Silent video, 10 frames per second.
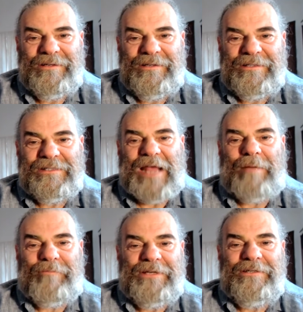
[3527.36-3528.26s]

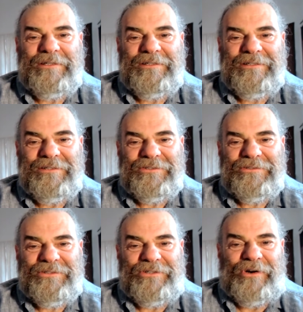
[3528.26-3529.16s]
Stop,
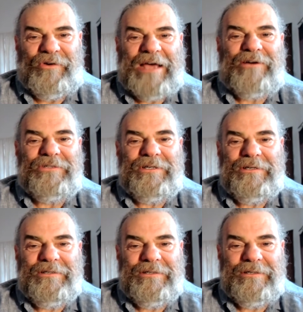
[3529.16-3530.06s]
turn around,
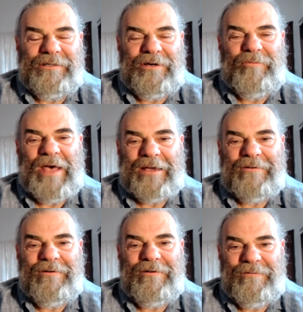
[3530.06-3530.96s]
go back,
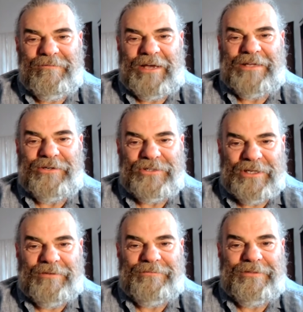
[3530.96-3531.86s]
find
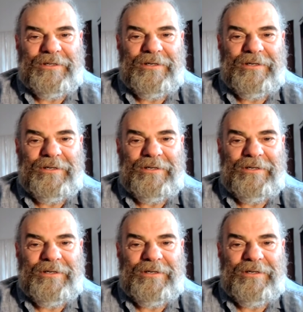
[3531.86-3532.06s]
yourself.